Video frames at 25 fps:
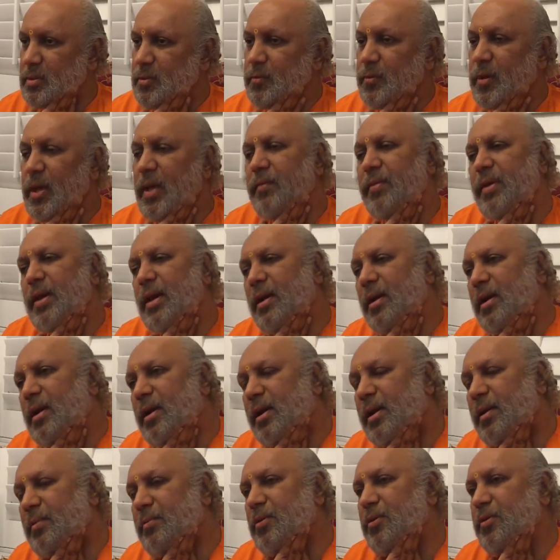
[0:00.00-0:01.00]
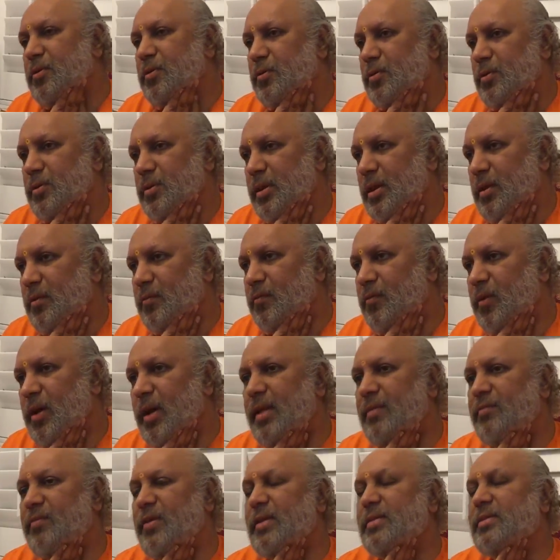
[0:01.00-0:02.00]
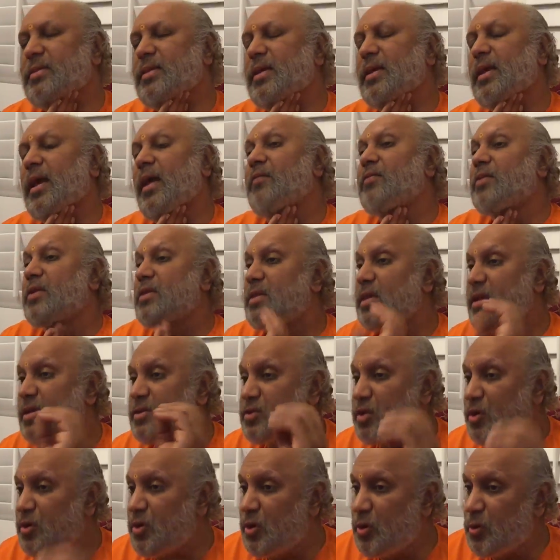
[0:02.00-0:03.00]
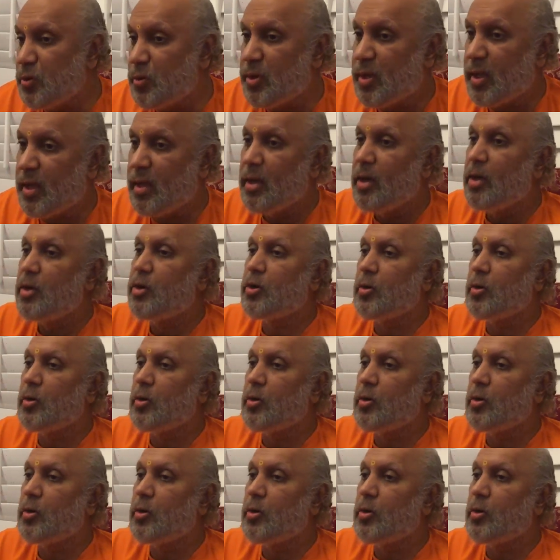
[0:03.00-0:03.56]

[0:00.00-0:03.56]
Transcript: Why we are not able to do that? Why we think everything is a duty